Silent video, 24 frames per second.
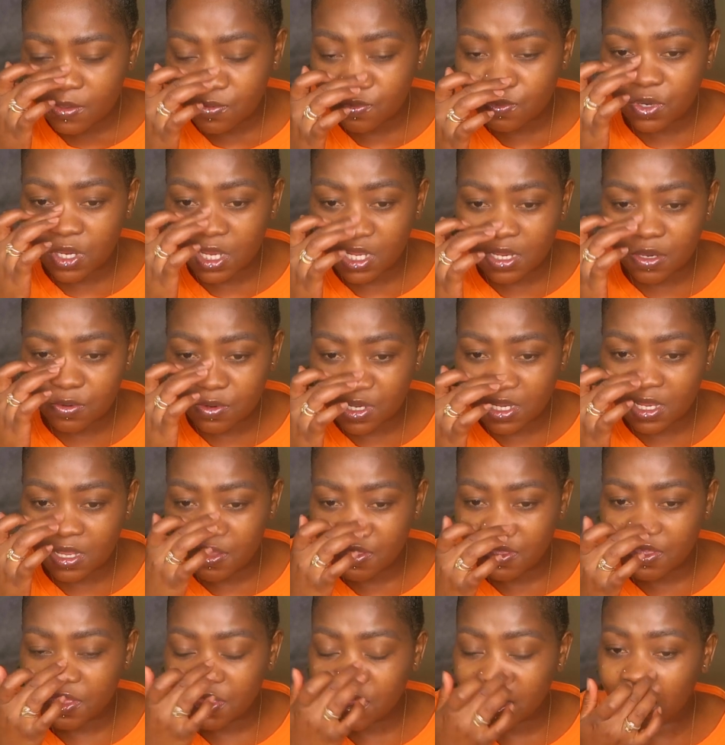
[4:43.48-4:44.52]
really, really
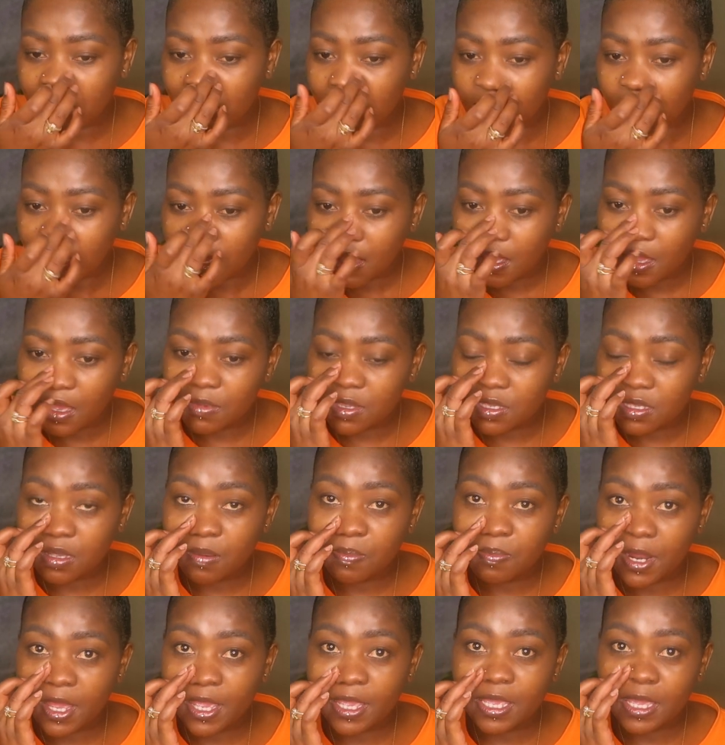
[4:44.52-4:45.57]
thick. I'm just
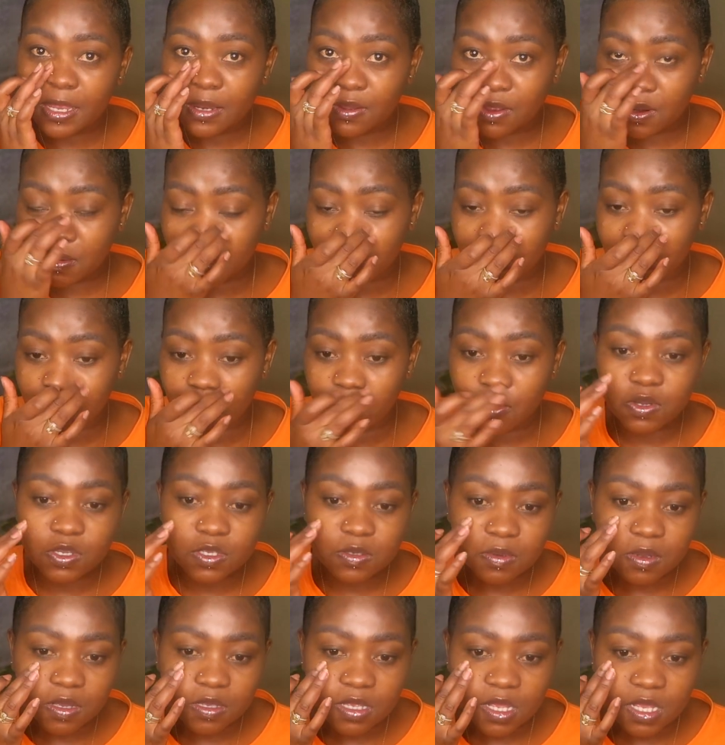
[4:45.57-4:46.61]
applying it on my
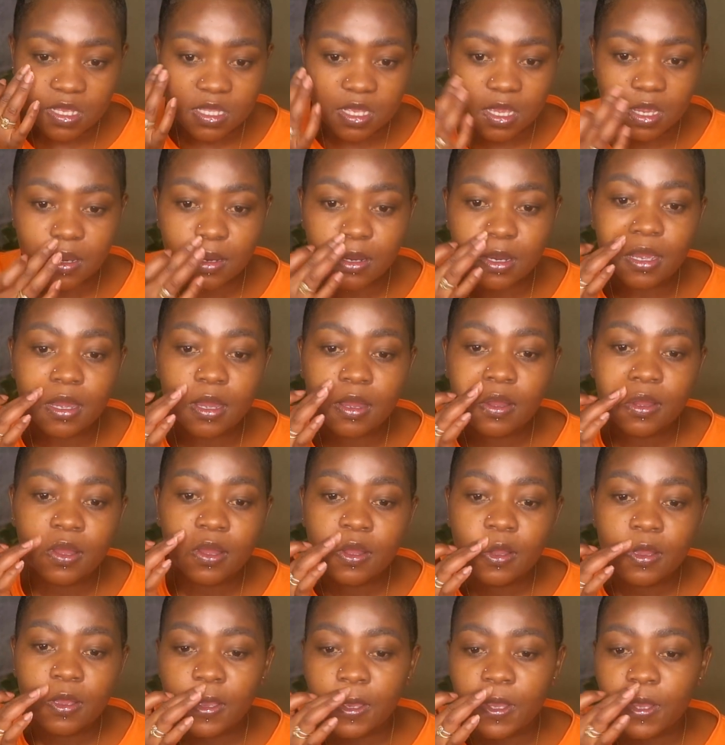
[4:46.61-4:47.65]
nose because that's the area
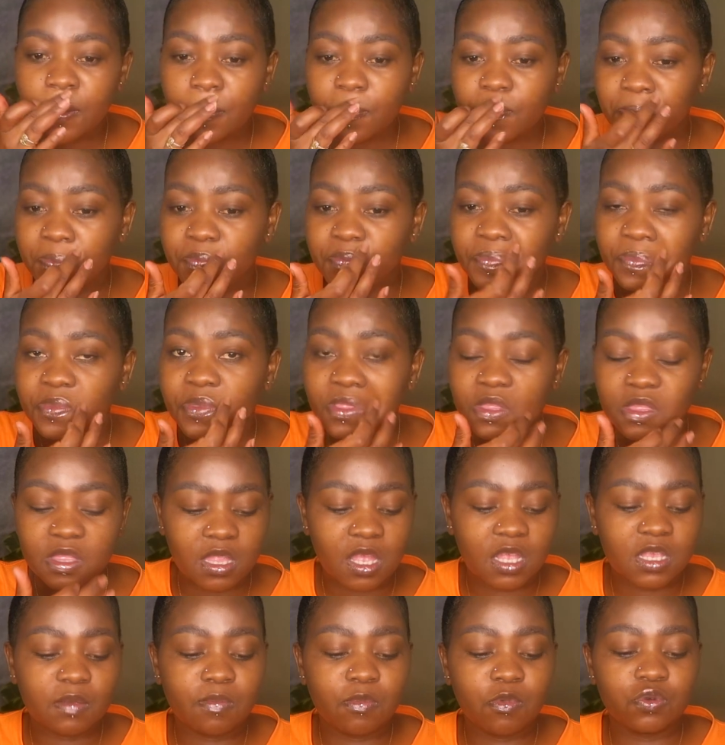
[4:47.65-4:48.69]

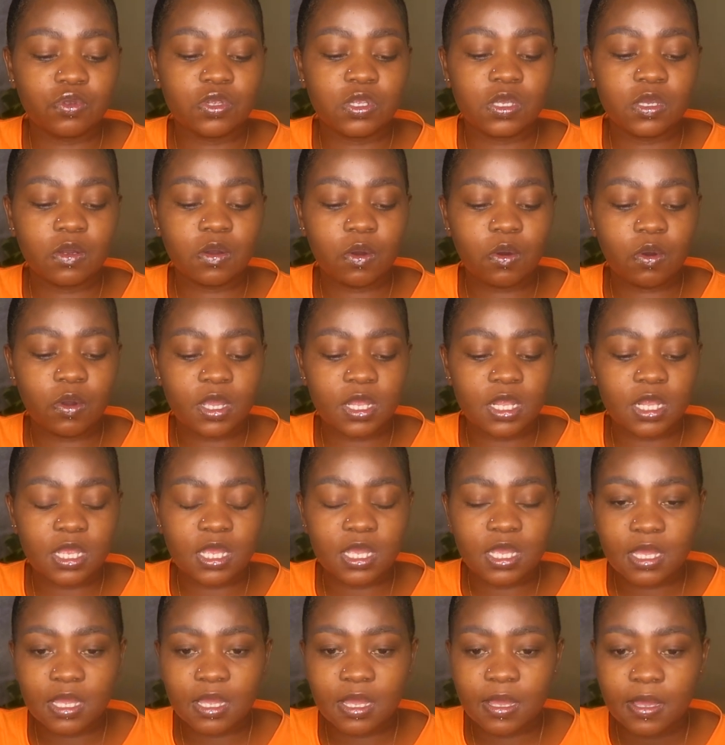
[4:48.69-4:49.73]
that's mostly
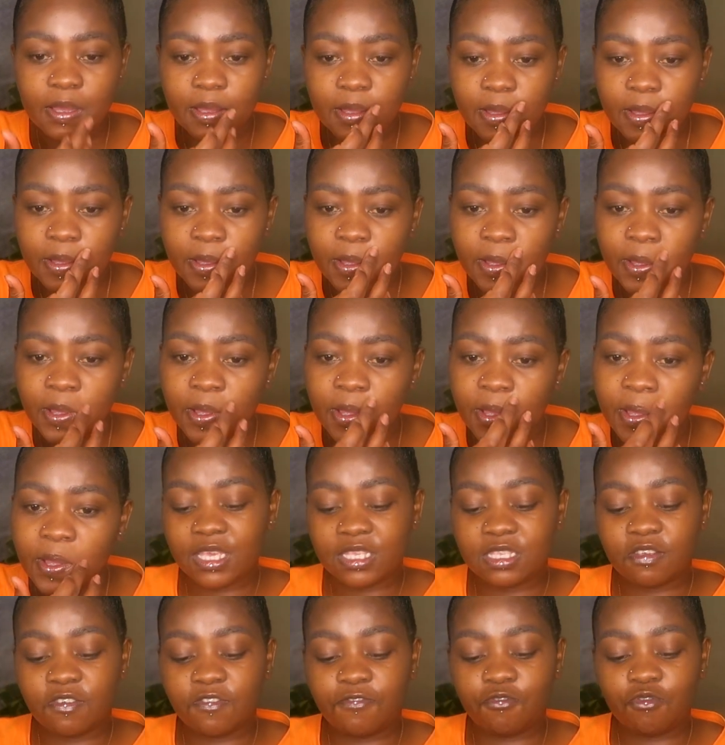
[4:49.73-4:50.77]
oily.
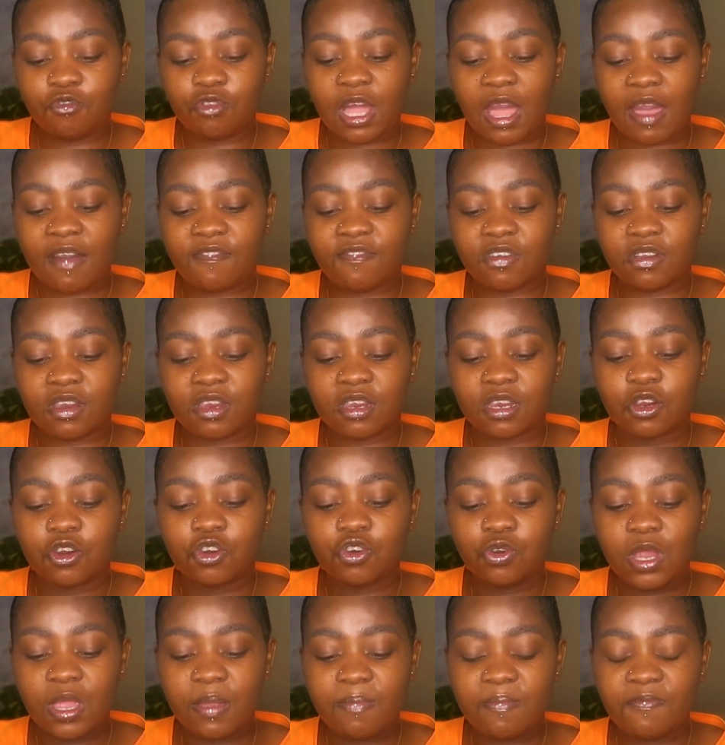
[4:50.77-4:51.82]
Here's the full cover
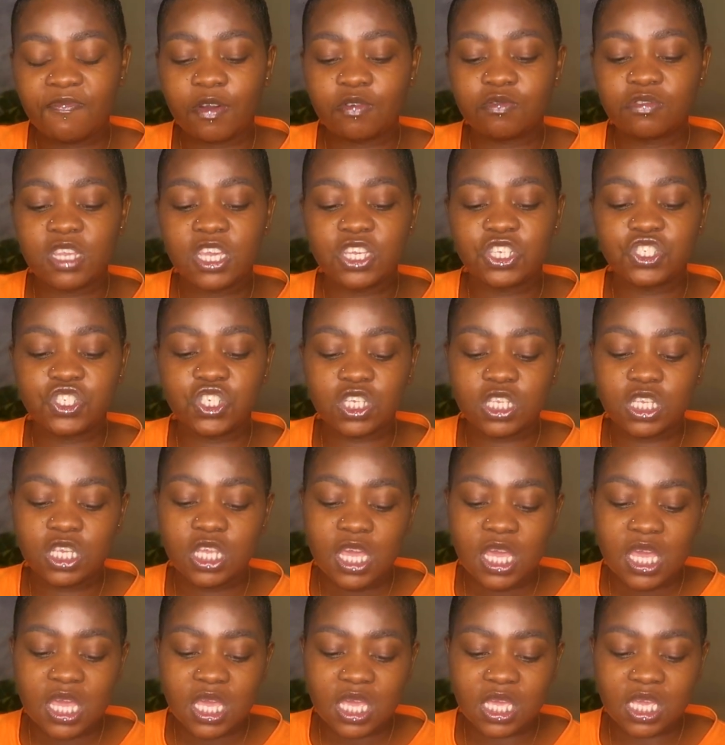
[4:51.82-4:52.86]
cream foundation.
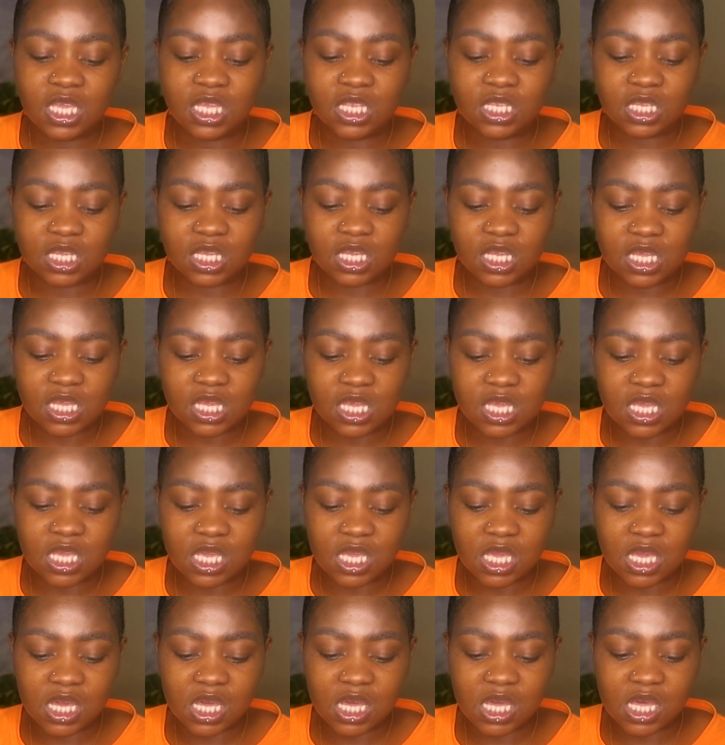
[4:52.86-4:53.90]
It
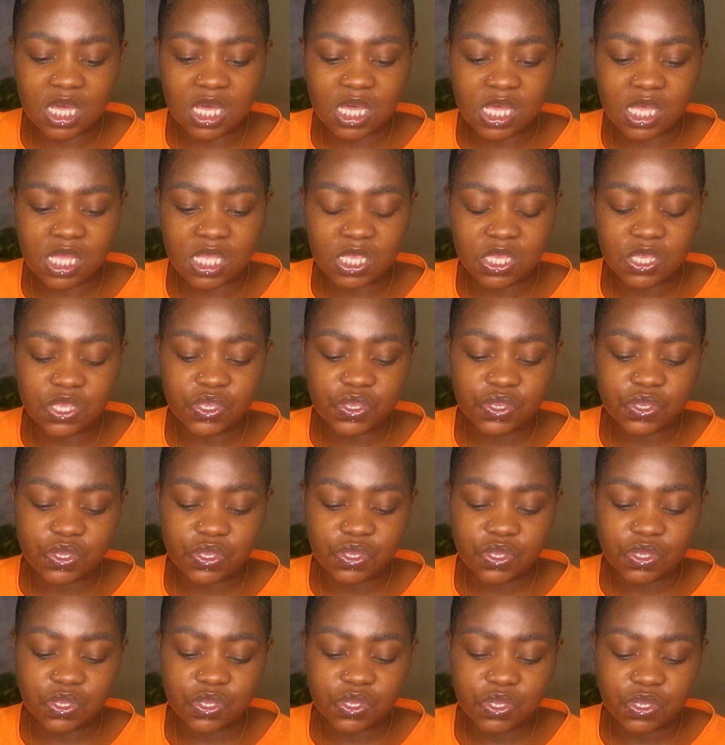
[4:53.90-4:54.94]
is
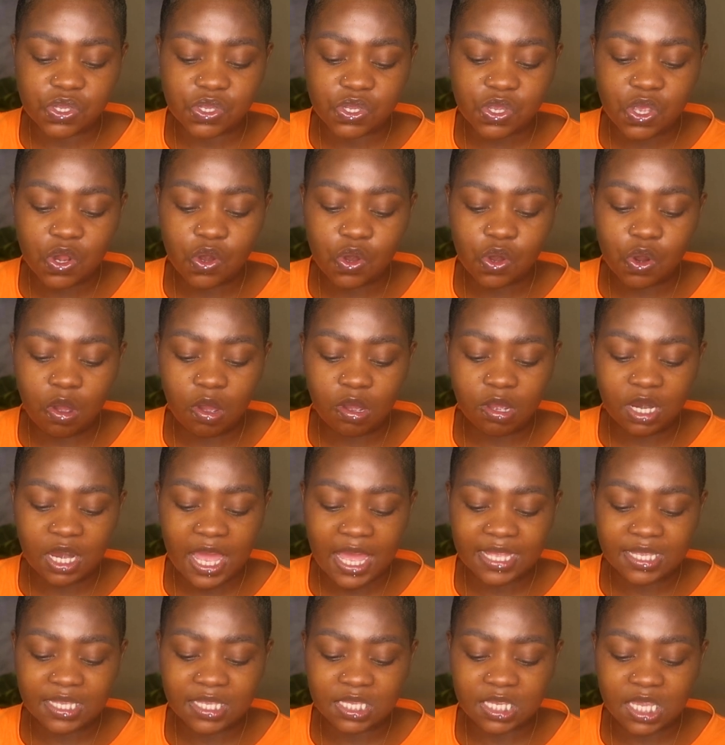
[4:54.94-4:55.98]
long
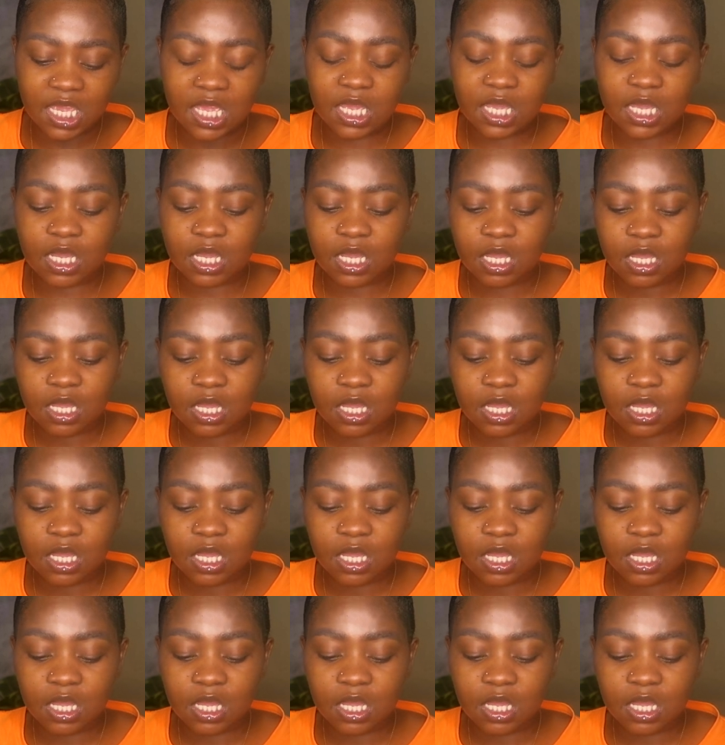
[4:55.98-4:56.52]
lasting.